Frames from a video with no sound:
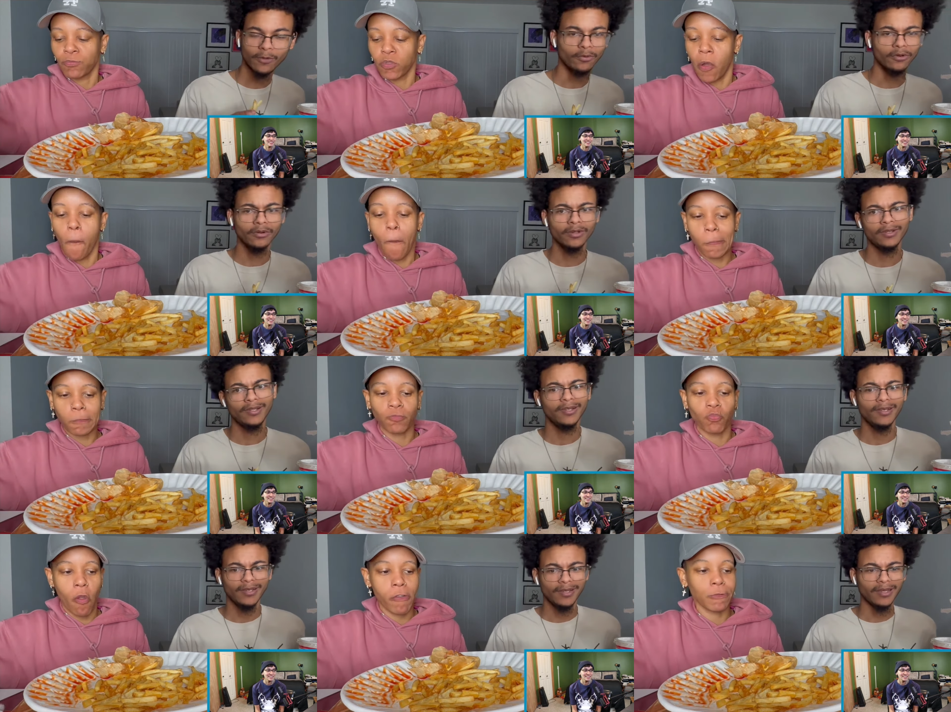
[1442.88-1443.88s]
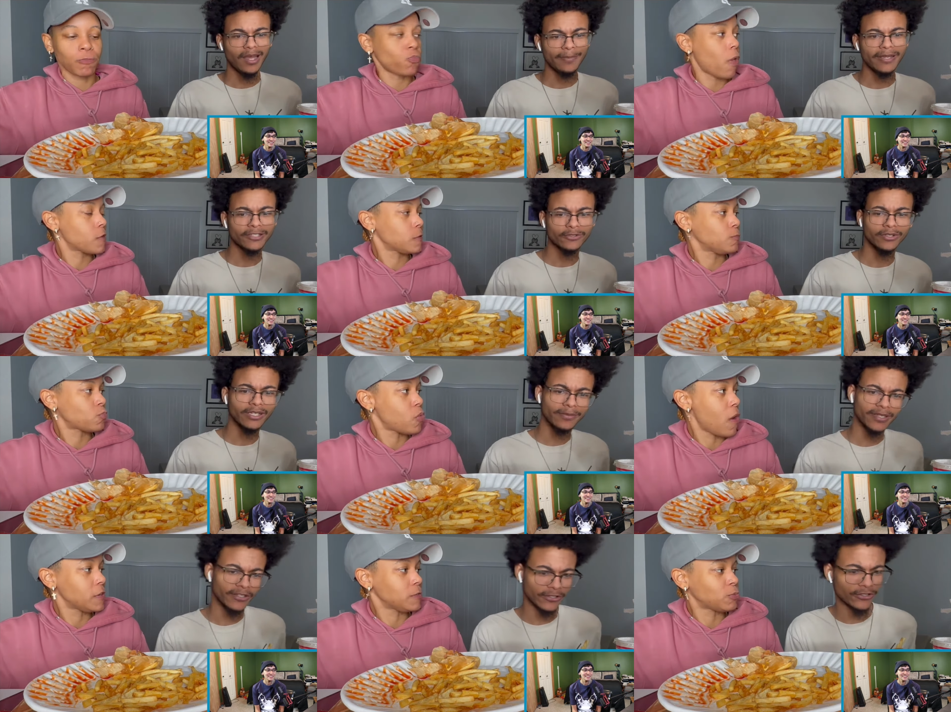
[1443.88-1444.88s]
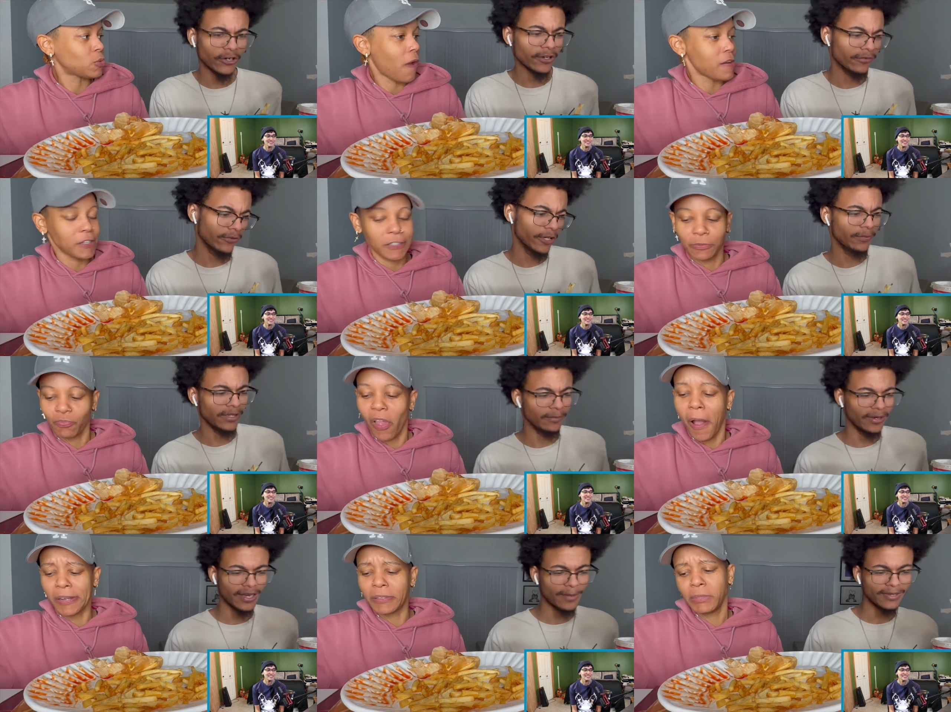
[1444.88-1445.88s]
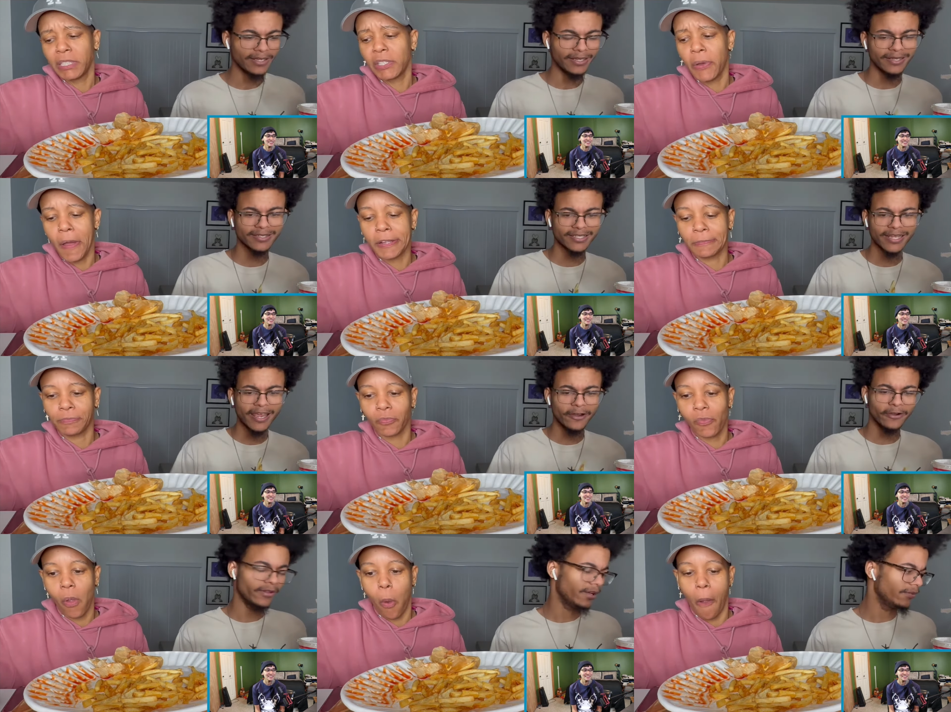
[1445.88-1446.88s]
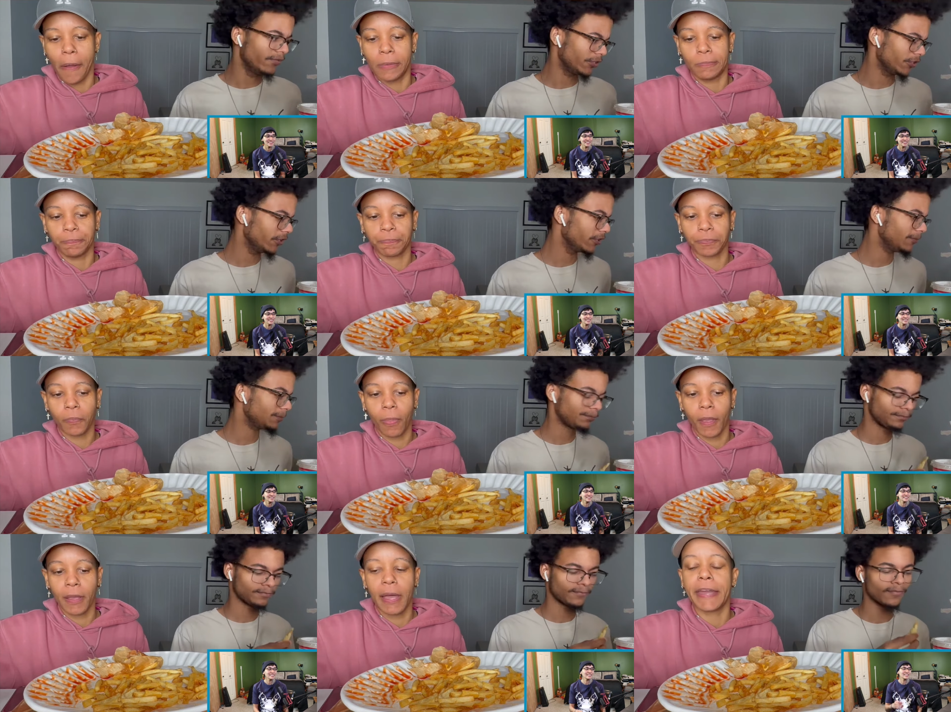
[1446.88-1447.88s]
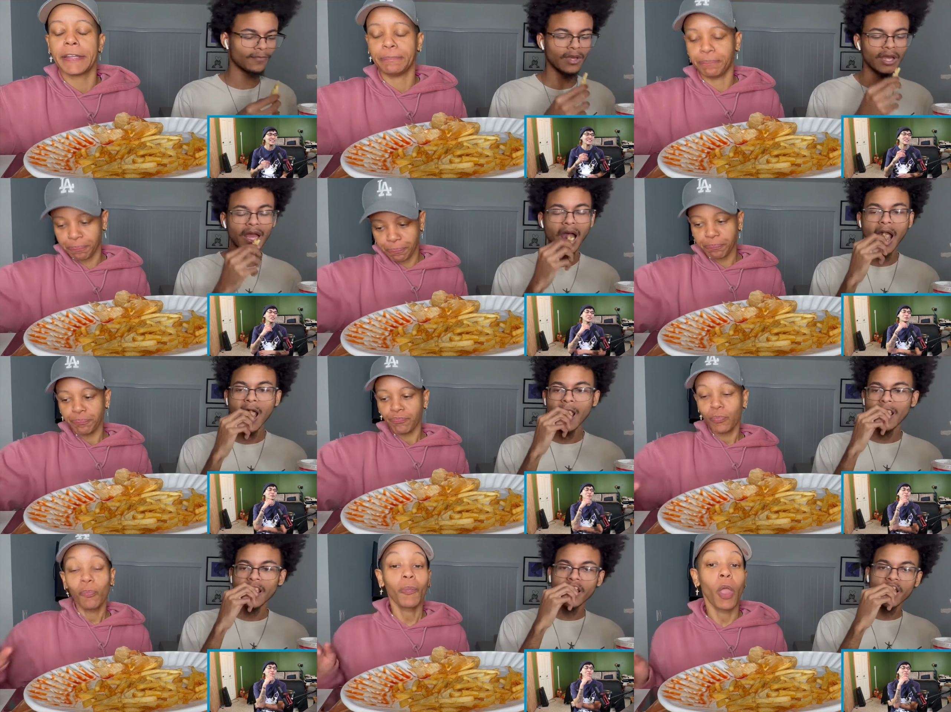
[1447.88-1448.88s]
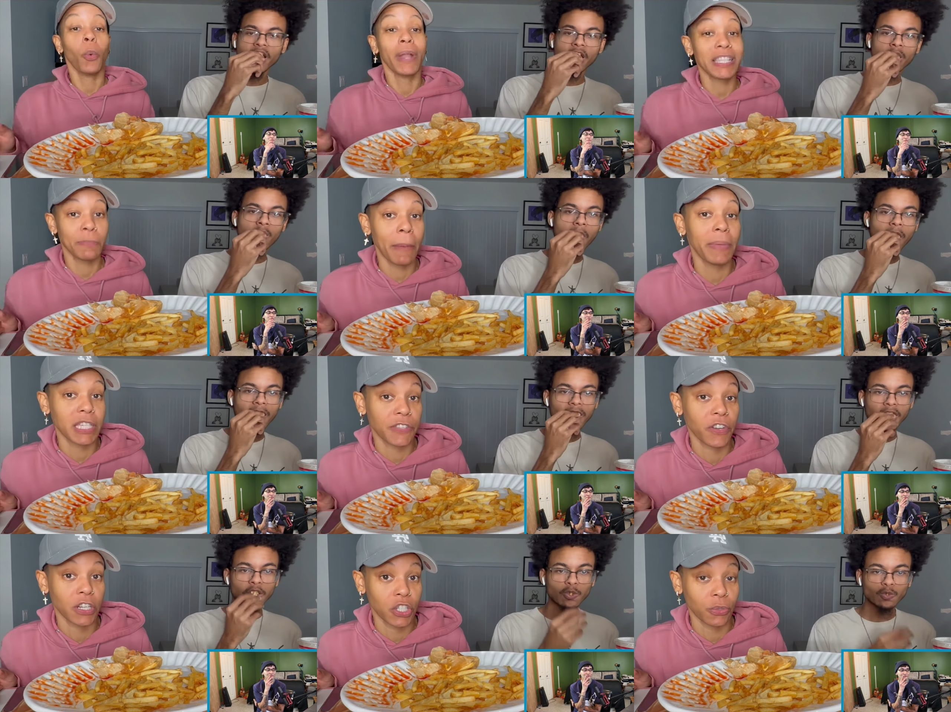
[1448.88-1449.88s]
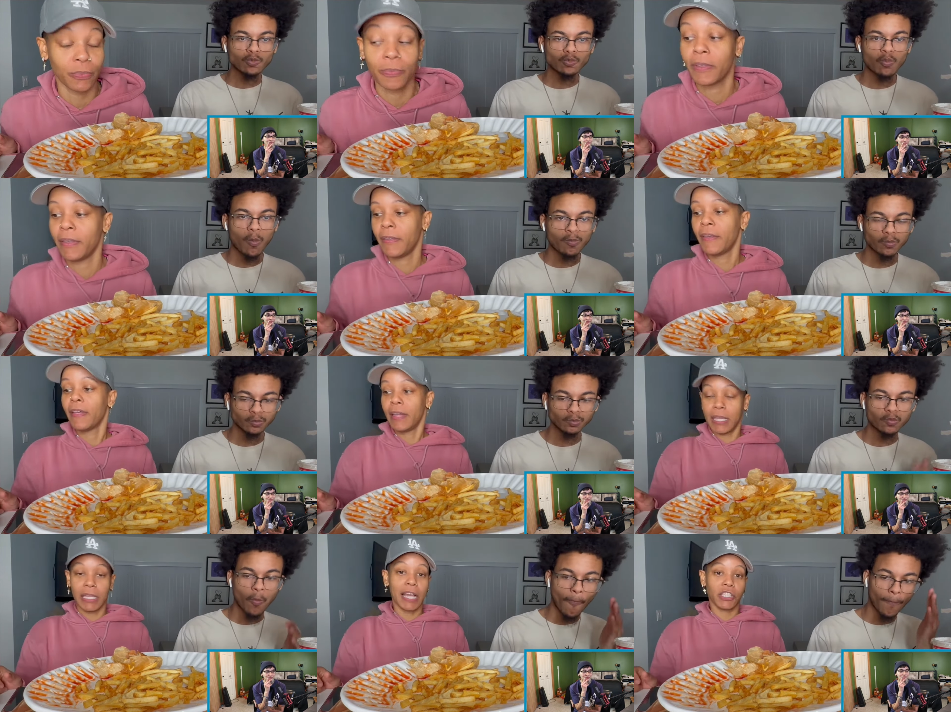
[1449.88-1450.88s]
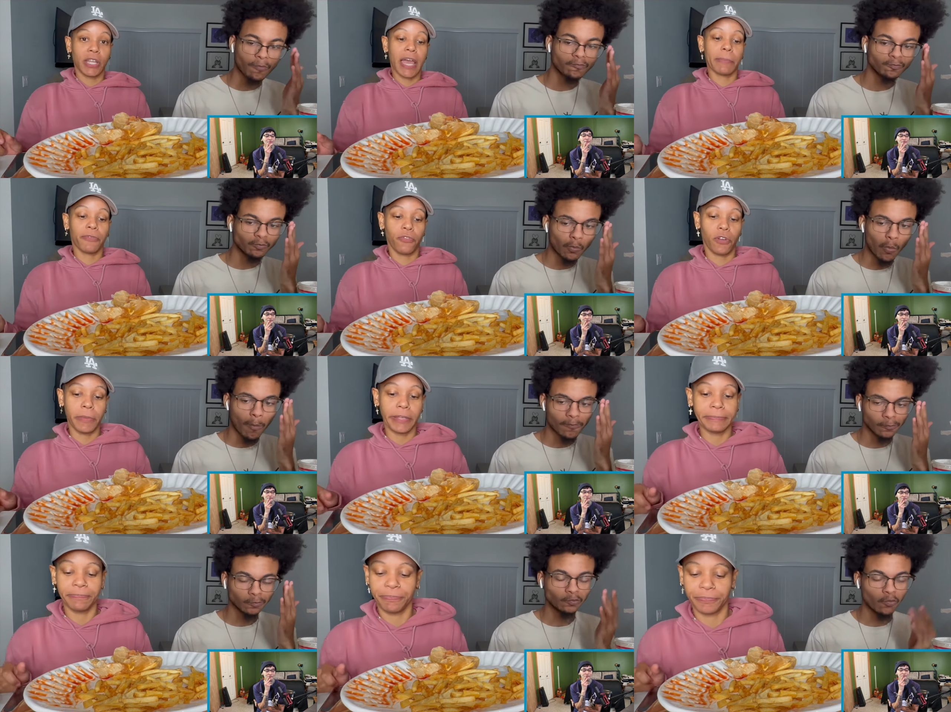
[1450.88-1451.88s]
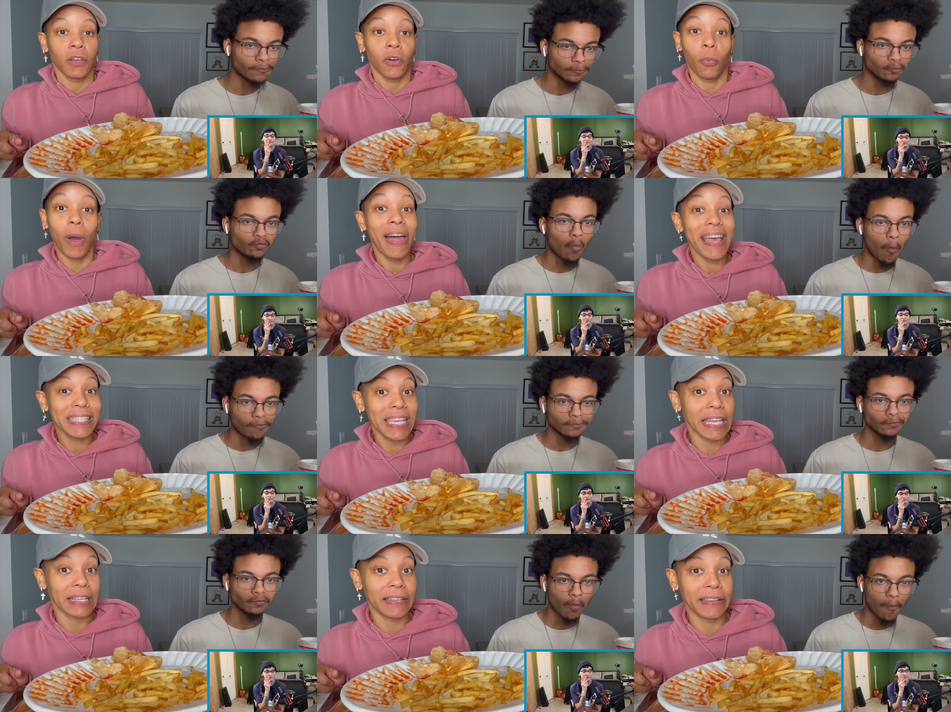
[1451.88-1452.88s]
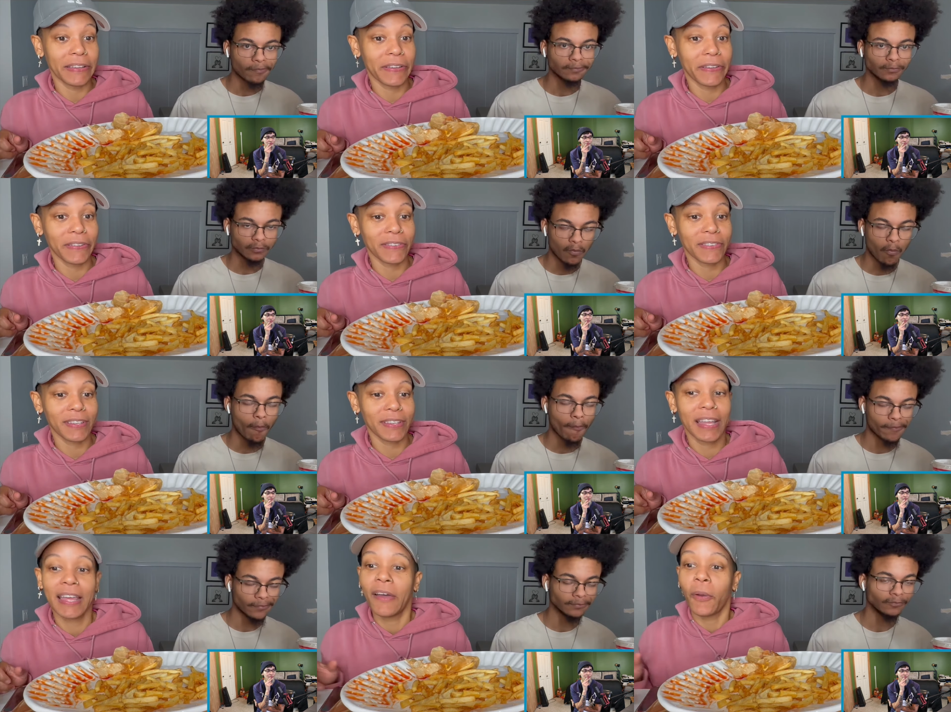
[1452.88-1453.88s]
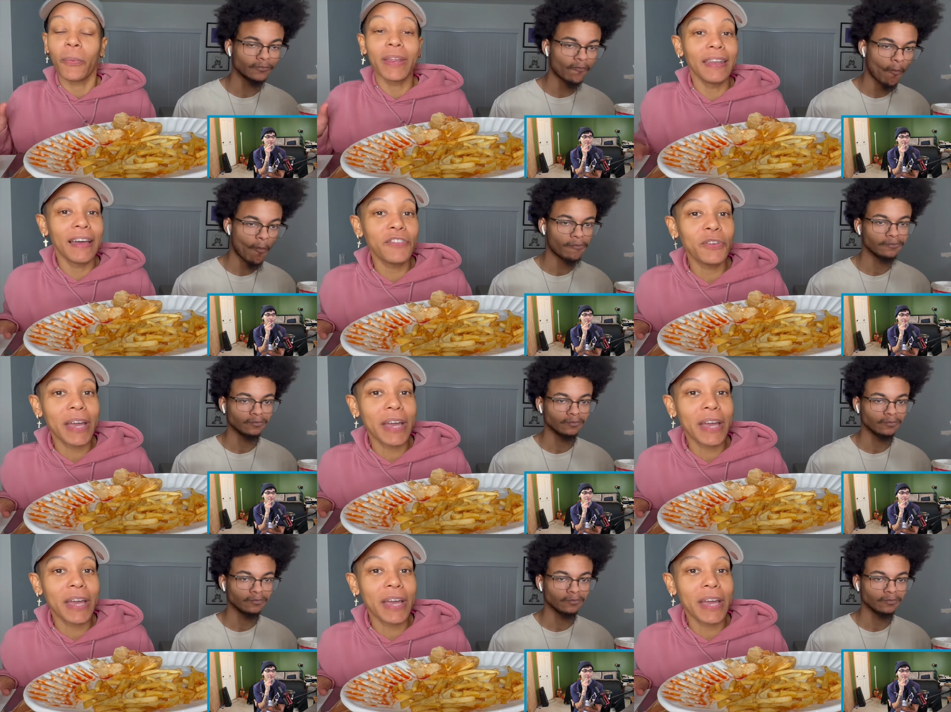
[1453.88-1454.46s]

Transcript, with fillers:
Speaker 1: well, I might scream because it's a shark in front of me, but I'm not like scared of a shark. Got it.
Speaker 2: Well, that's my biggest fear too. Elijah dying before me. Mm-hmm. Well, that's it. We love you